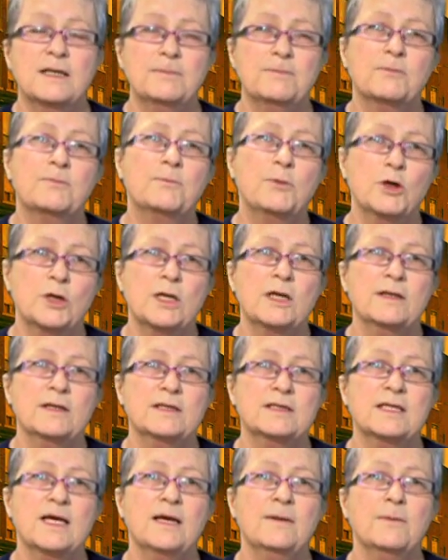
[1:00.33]
and put on
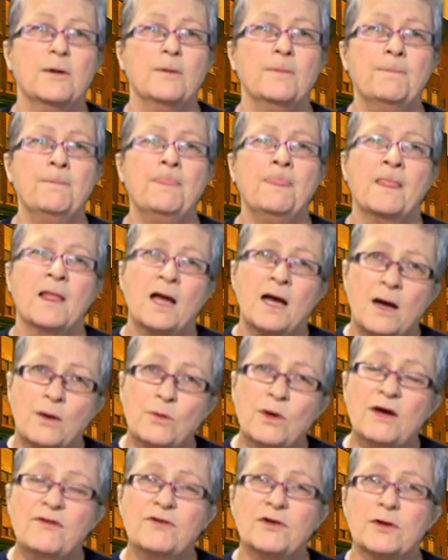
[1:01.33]
the table.
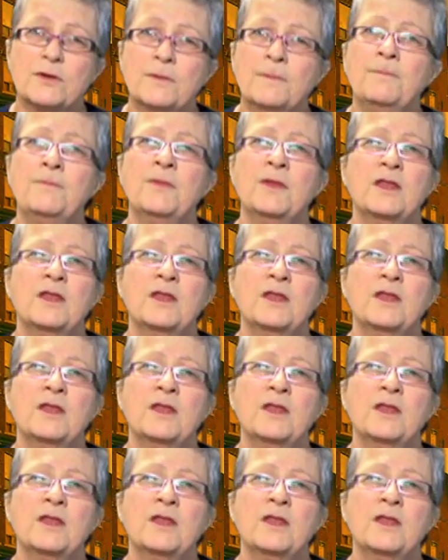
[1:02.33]
However,